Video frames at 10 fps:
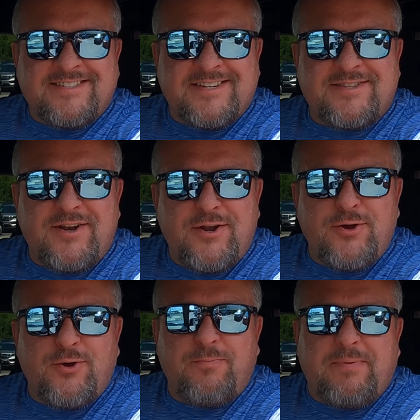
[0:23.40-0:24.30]
This is the
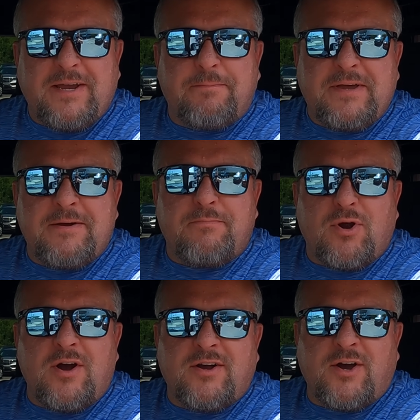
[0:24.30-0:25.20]
new Big Bend
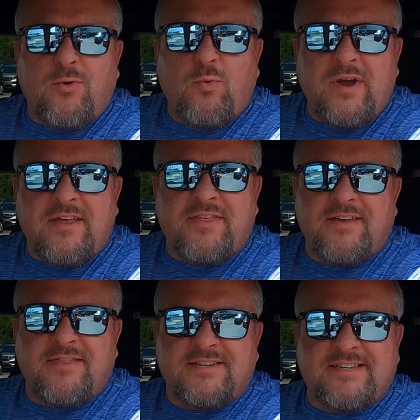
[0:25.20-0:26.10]
Bronco
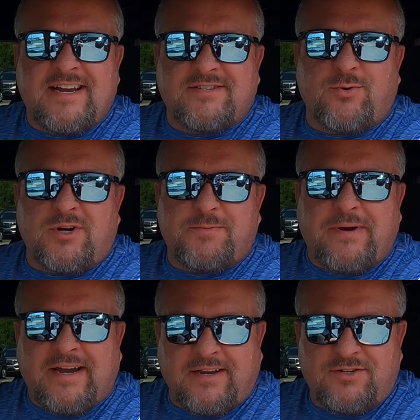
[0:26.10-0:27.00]
with the
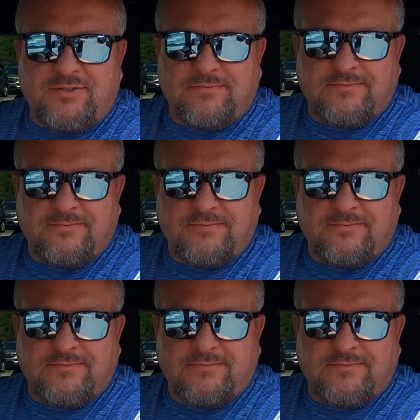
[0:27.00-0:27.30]
Sasquatch package.